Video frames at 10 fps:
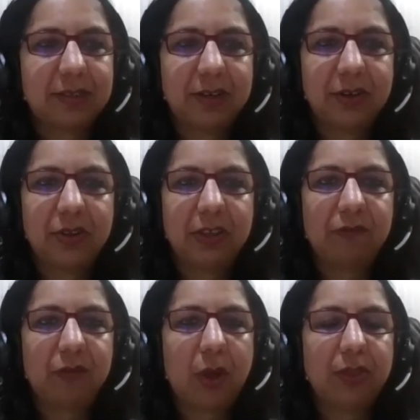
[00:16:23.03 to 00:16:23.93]

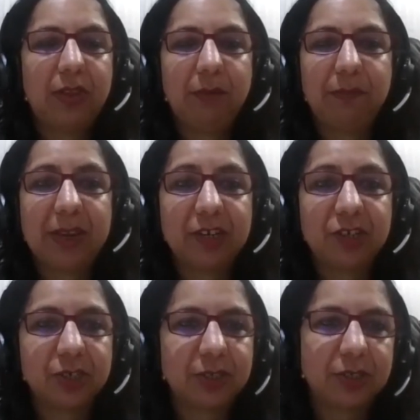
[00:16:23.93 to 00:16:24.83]
They've got the
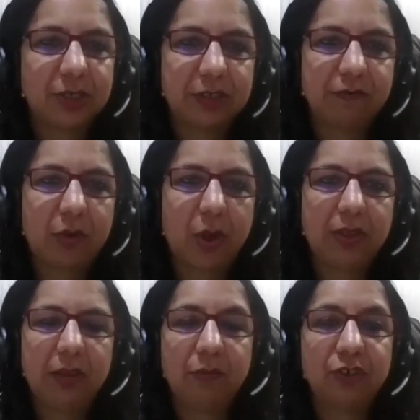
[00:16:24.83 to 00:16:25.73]
patience, they've got
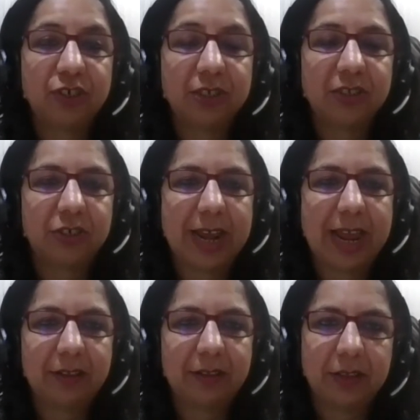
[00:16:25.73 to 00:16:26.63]
the emotional strength.